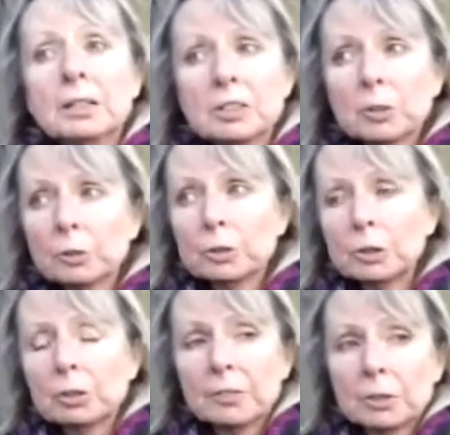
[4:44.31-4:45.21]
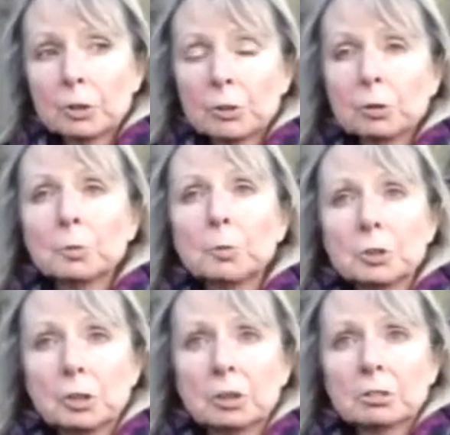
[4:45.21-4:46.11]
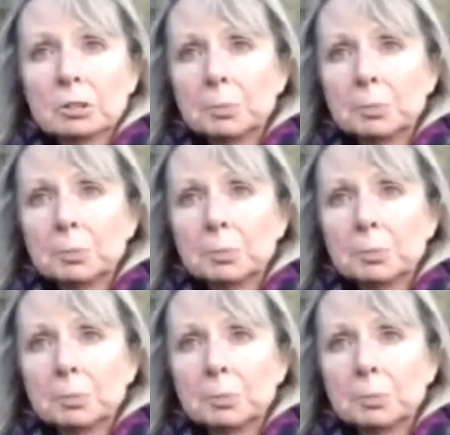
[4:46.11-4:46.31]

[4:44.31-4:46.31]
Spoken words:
If it's not too waterlogged,